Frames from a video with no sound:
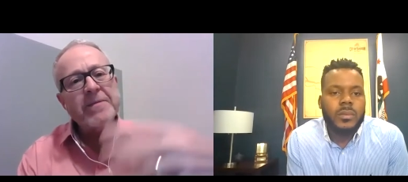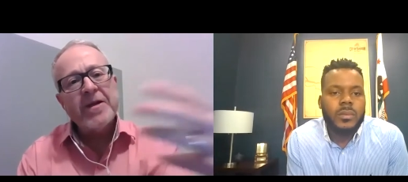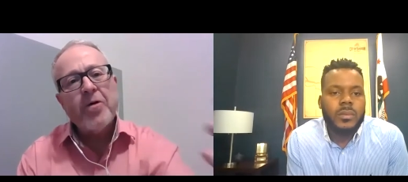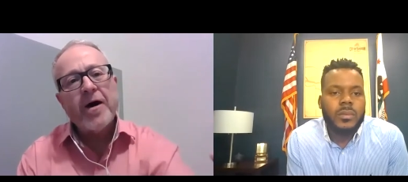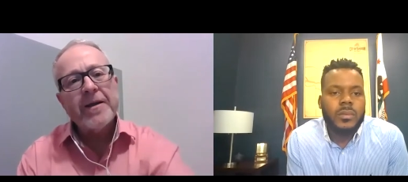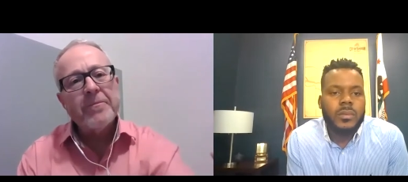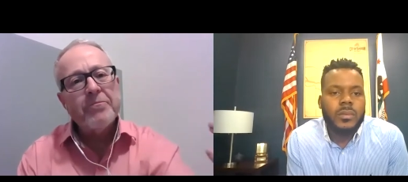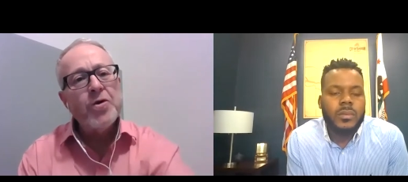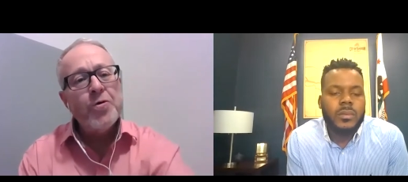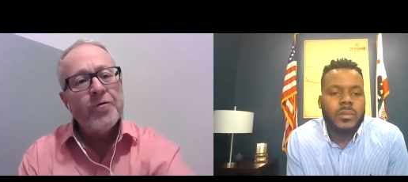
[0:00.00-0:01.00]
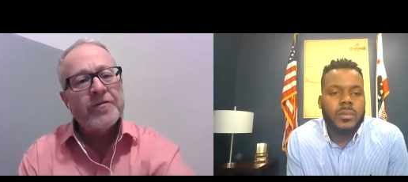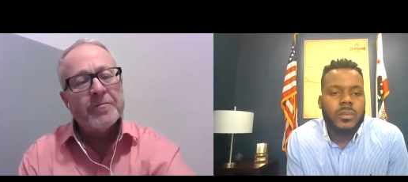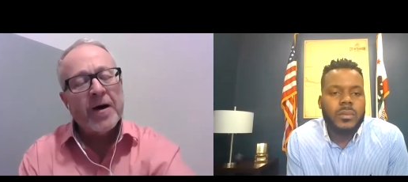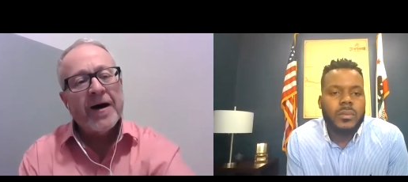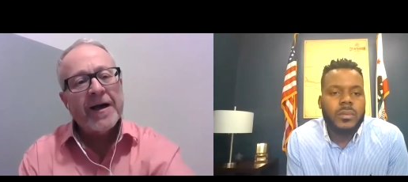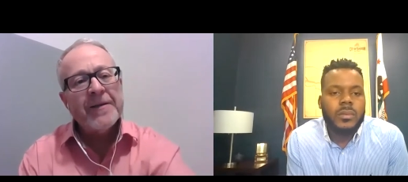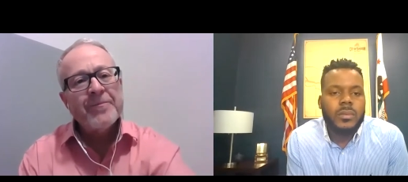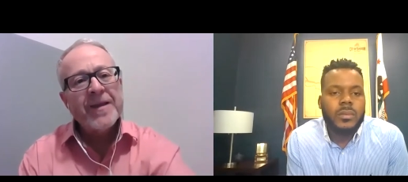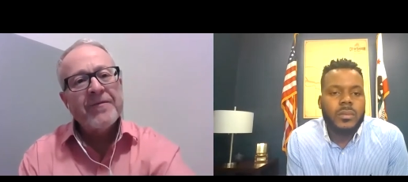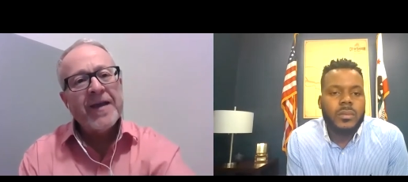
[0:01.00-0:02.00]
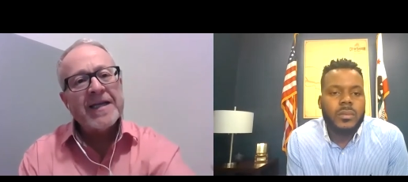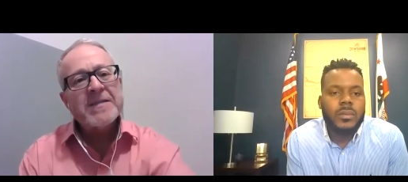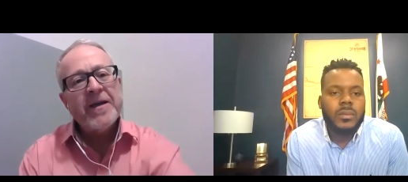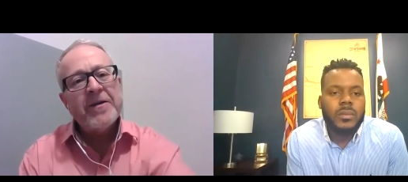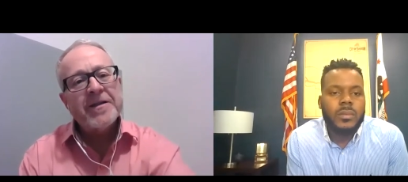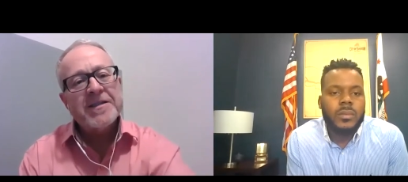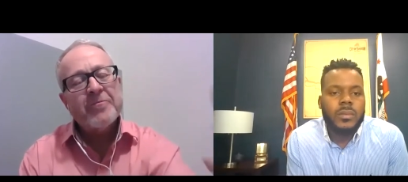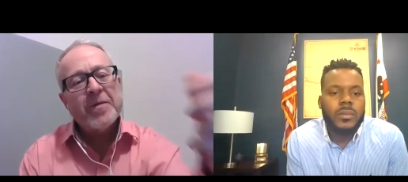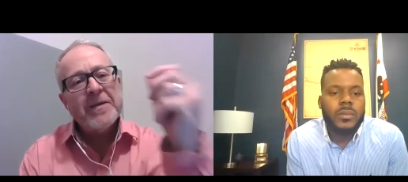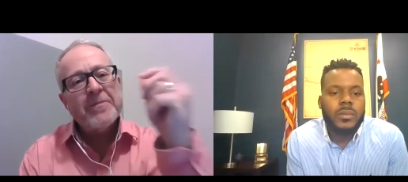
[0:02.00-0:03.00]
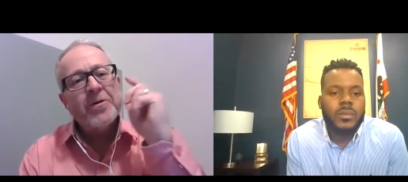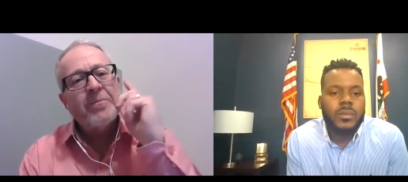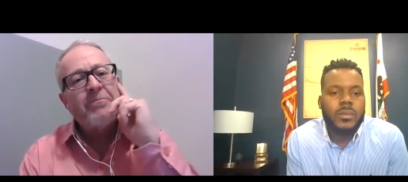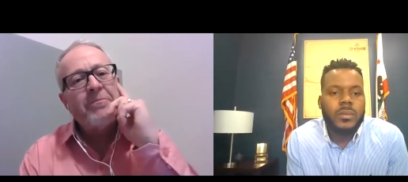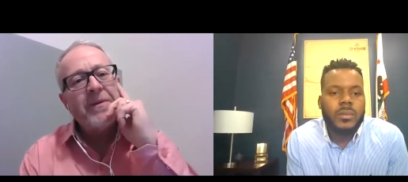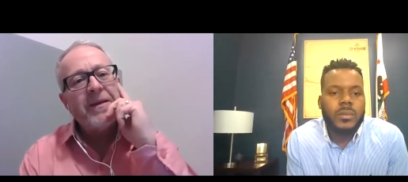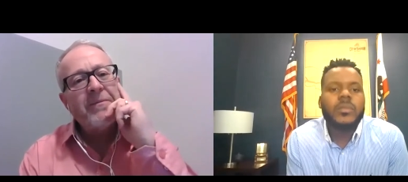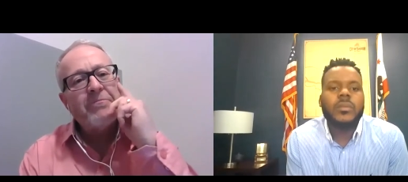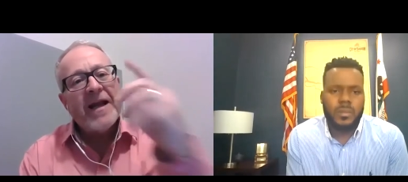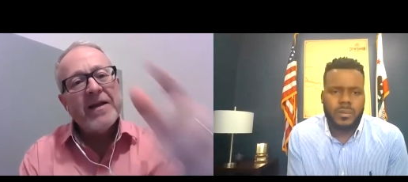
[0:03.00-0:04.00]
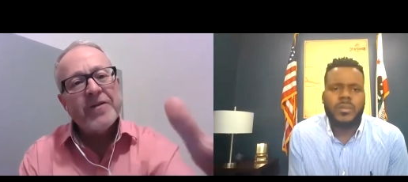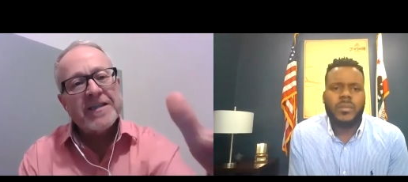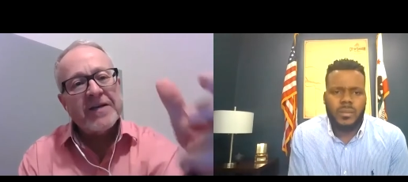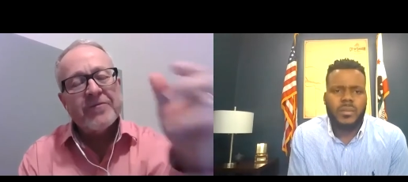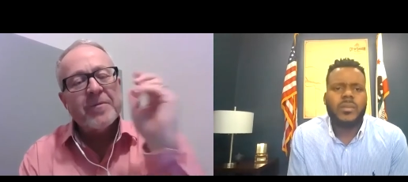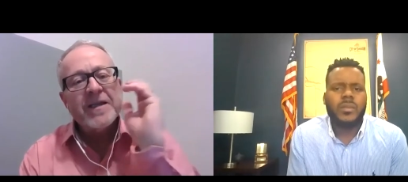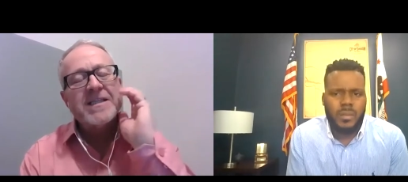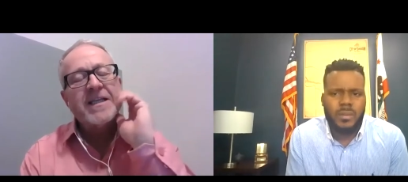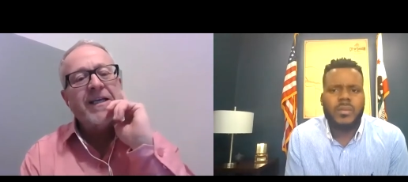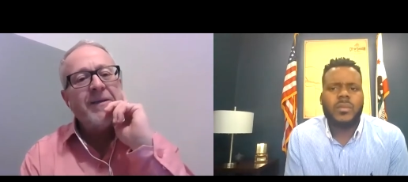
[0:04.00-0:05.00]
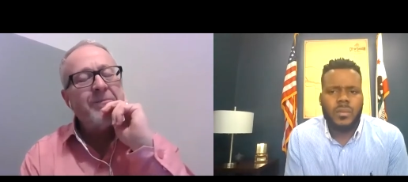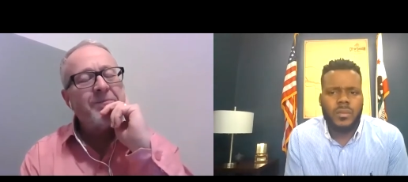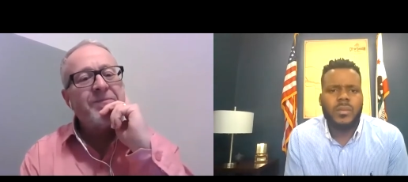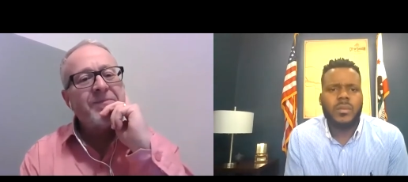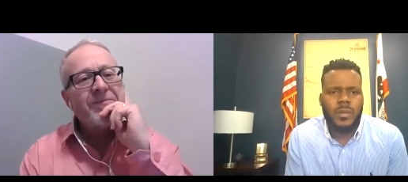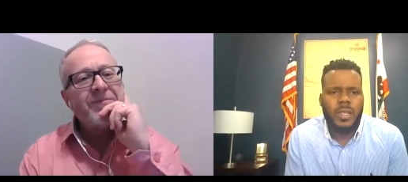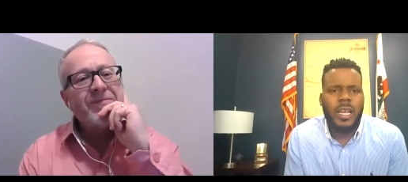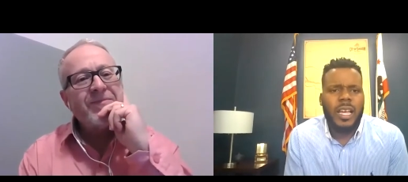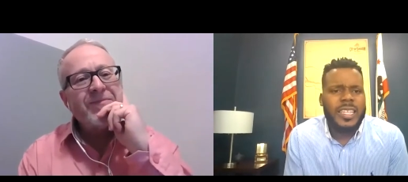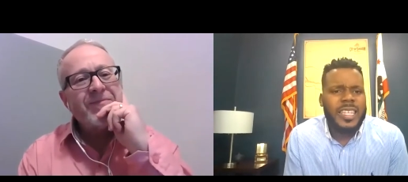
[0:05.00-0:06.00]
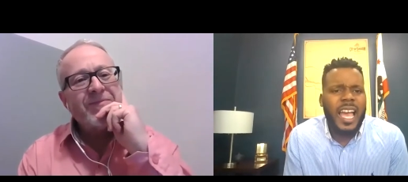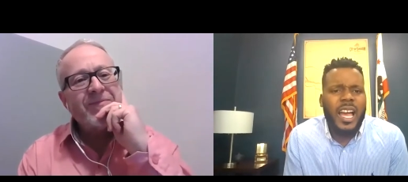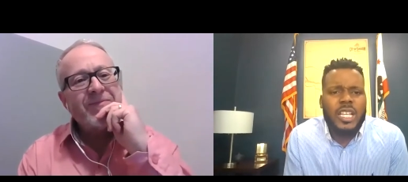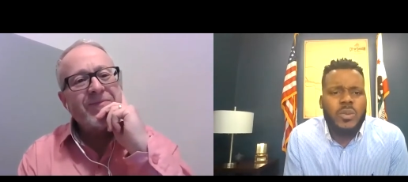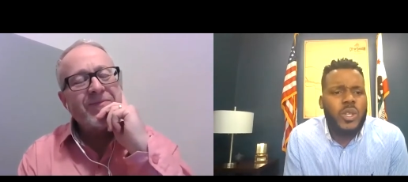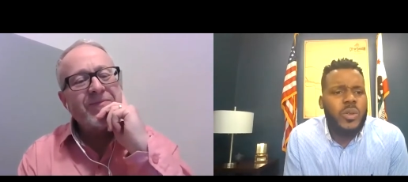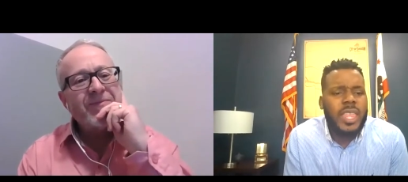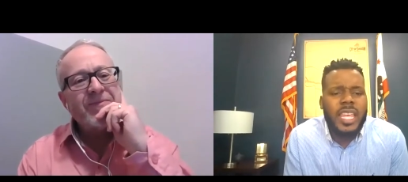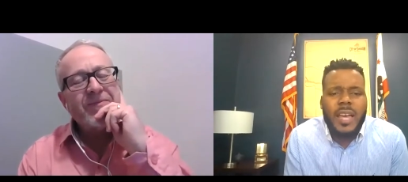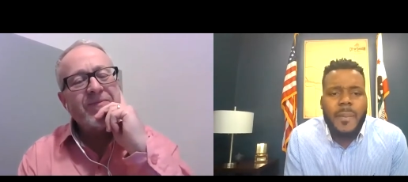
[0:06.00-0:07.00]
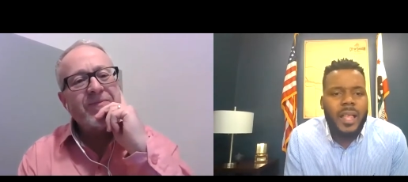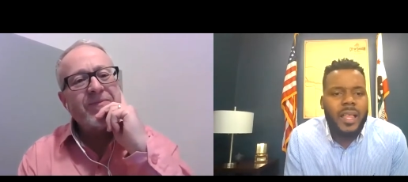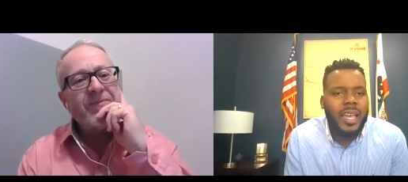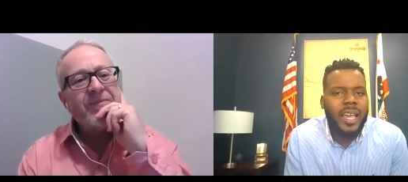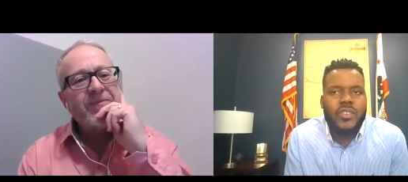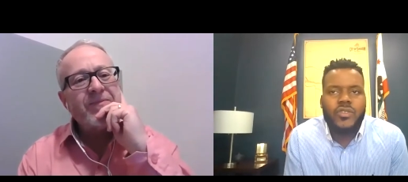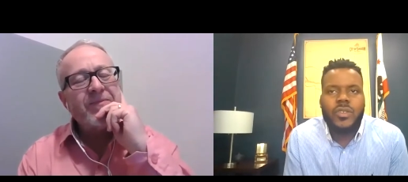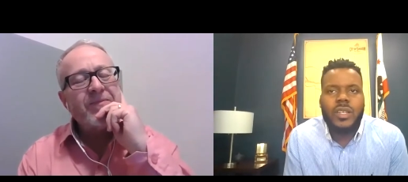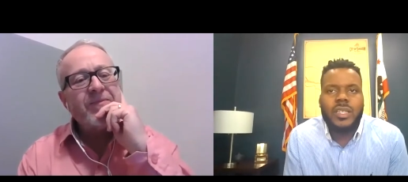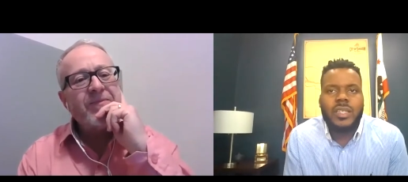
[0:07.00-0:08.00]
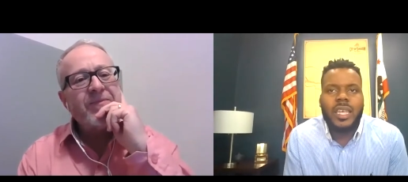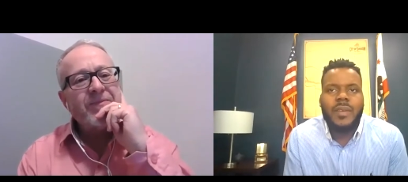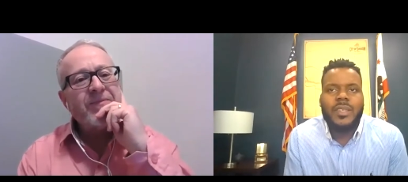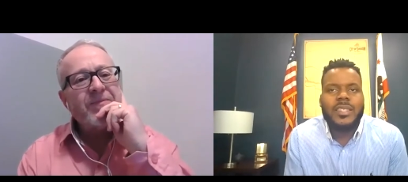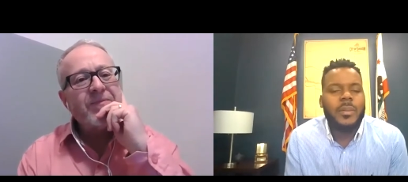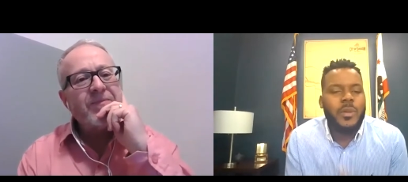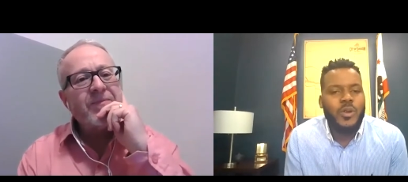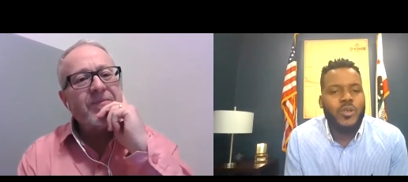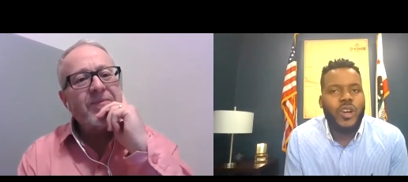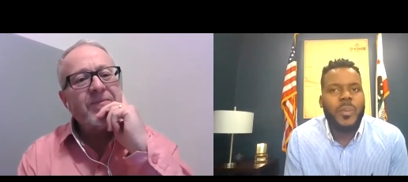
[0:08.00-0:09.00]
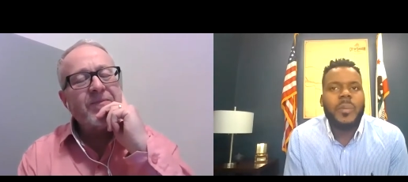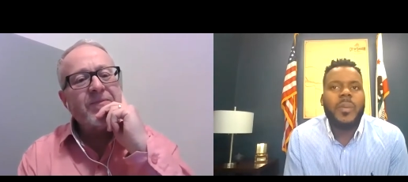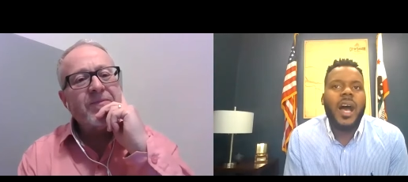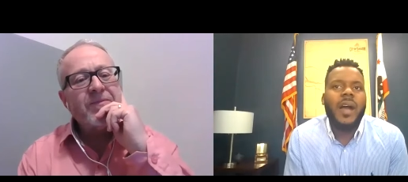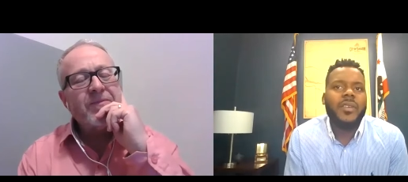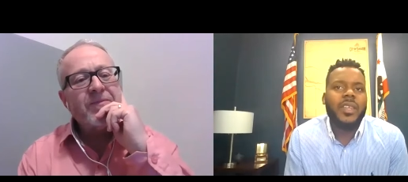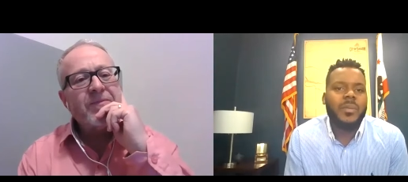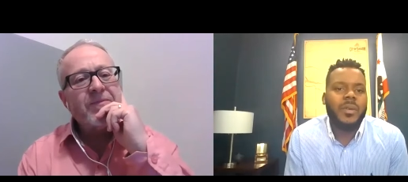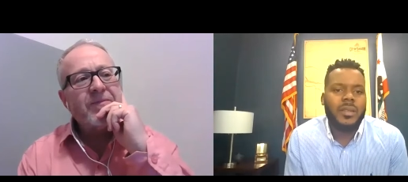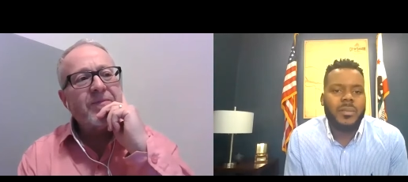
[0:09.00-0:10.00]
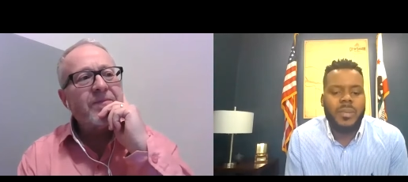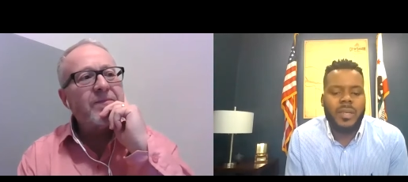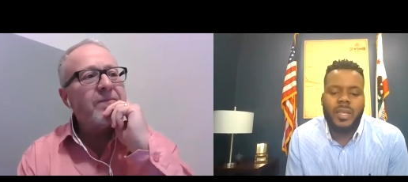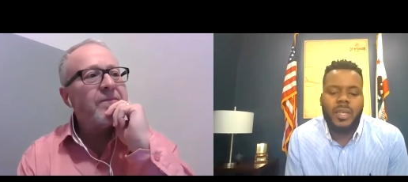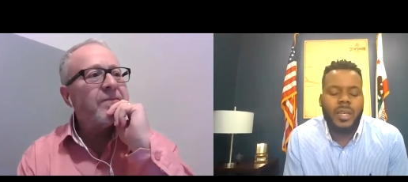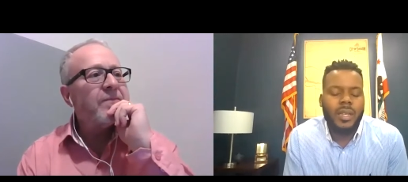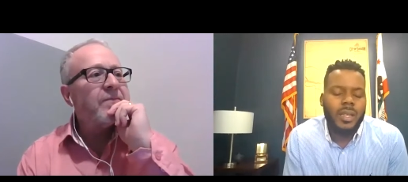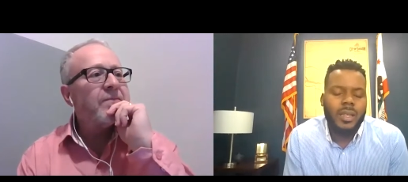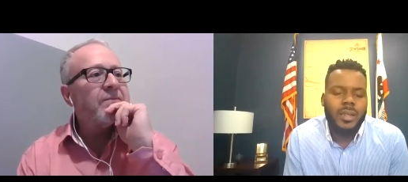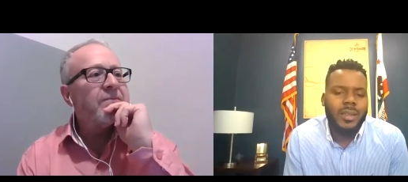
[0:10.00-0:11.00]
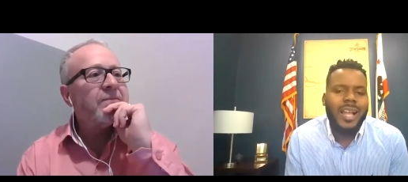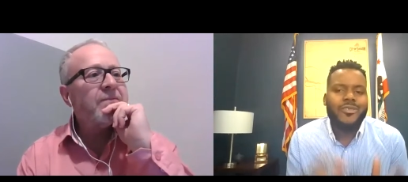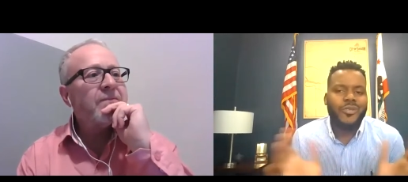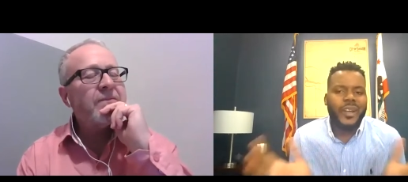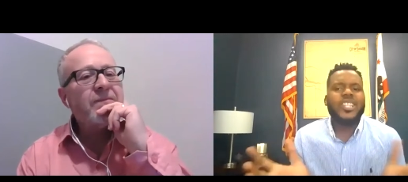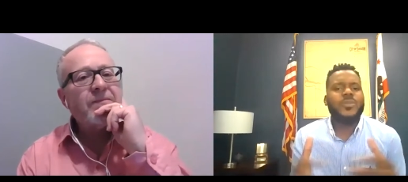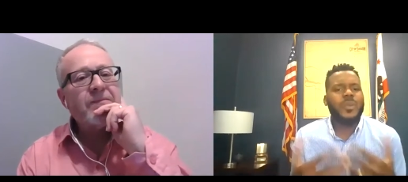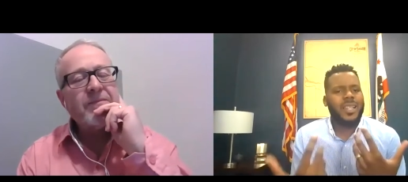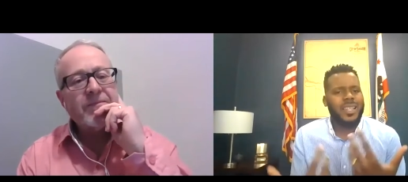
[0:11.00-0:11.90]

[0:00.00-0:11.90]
Speaker 1: been quite moved by the experience of people benefiting from this scheme.
Speaker 2: Yeah, because when you think about it, Andrew, and even someone who grew up in poverty but being not rich, but at